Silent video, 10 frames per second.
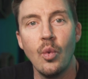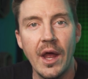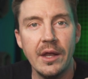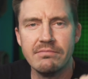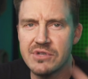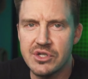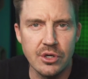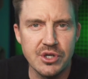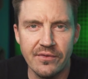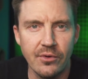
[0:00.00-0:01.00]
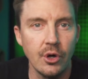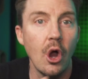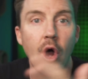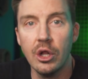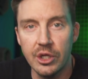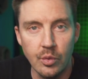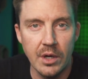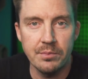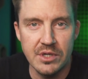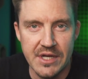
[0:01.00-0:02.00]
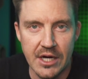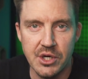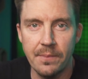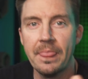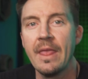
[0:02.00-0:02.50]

when searching for an all in one protection.